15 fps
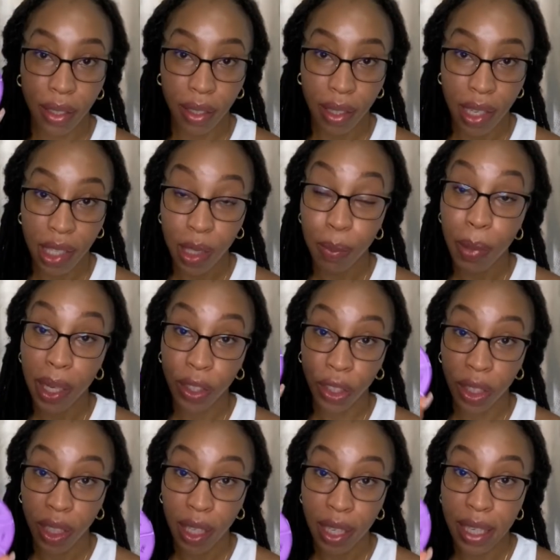
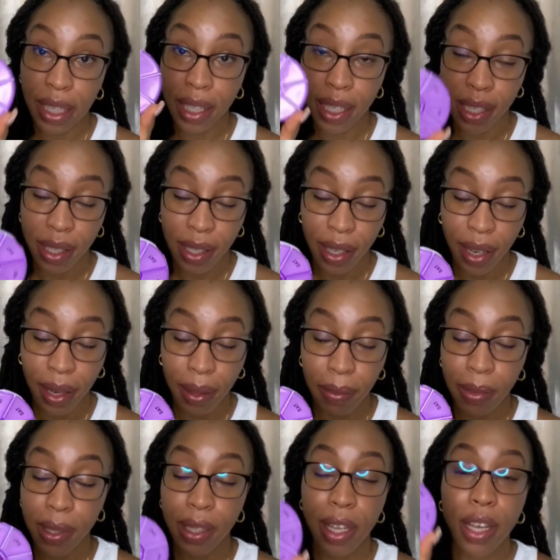especially in these
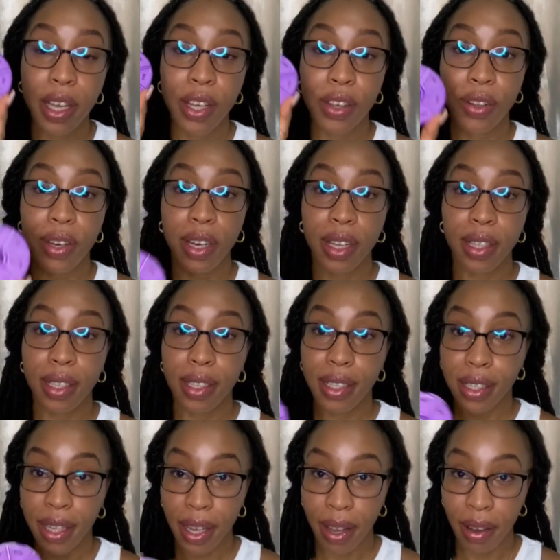times you need to
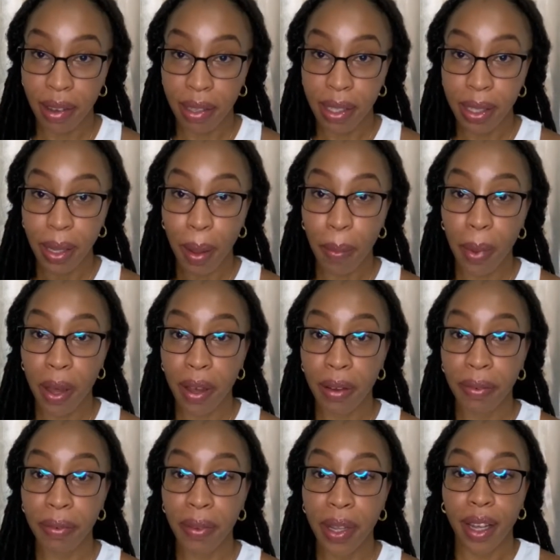stay on top of
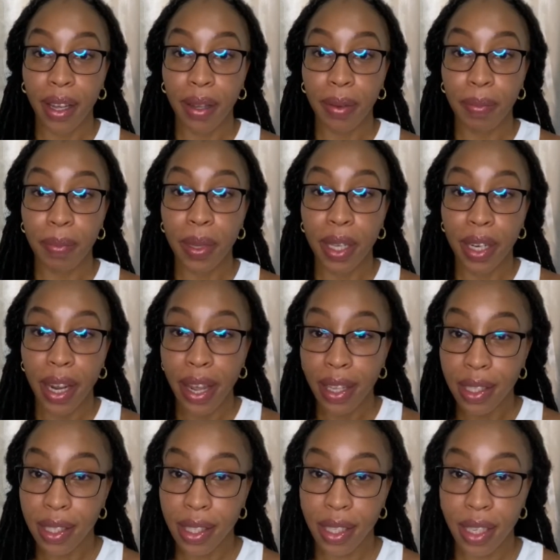being
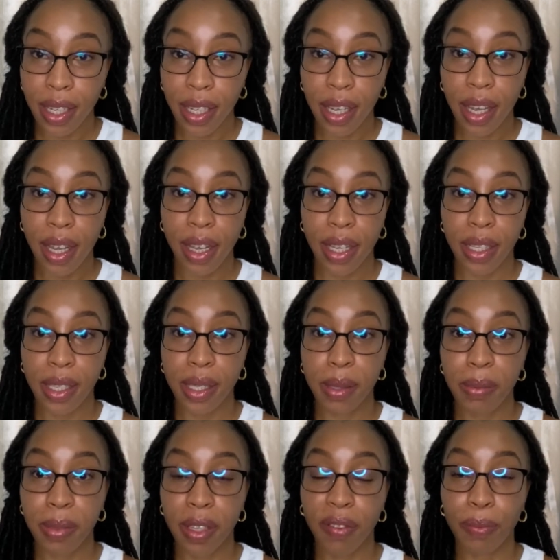healthy in
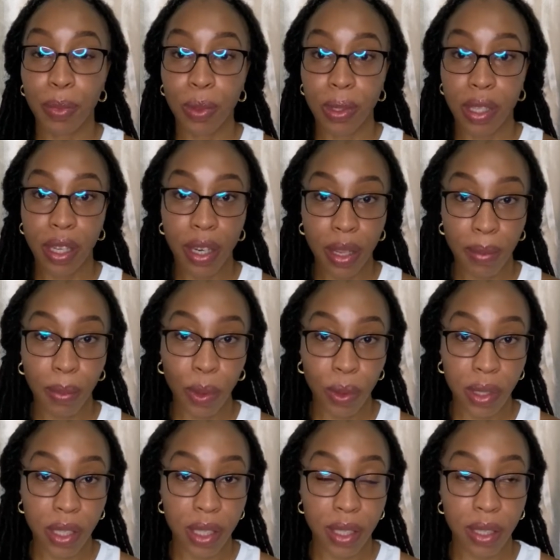terms of boosting the immune
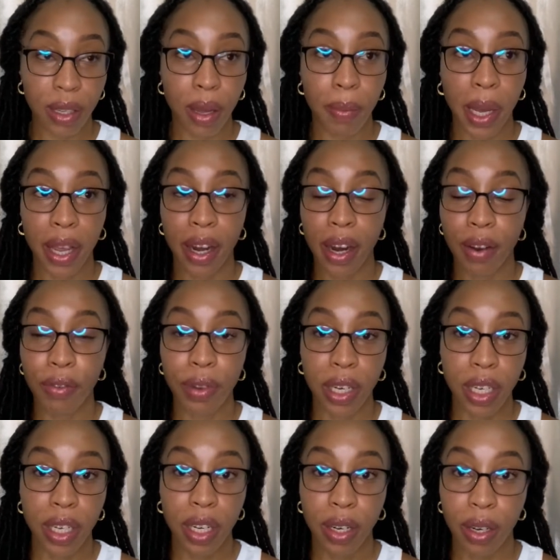system and i really
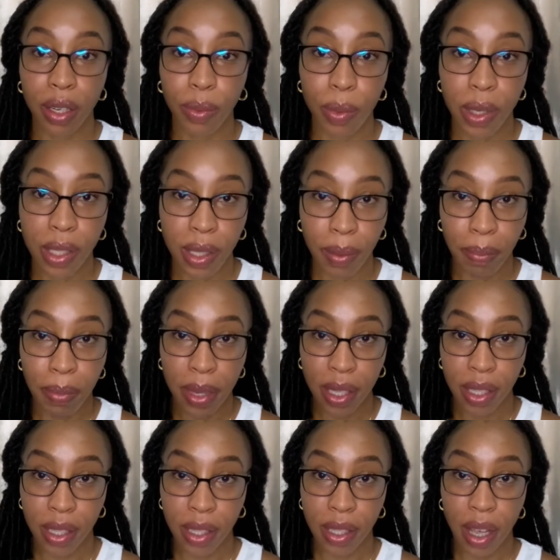did not want to miss
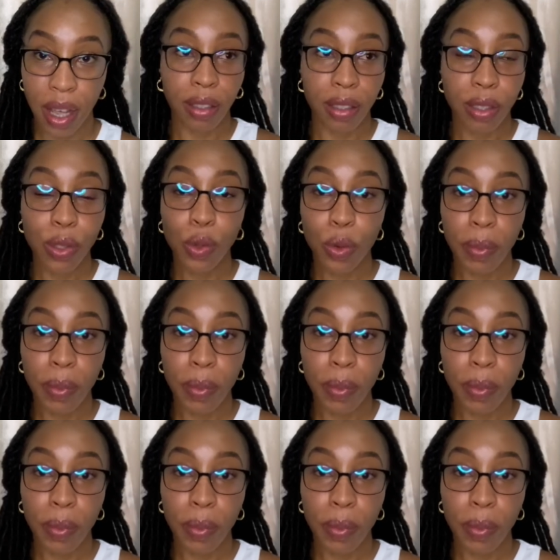too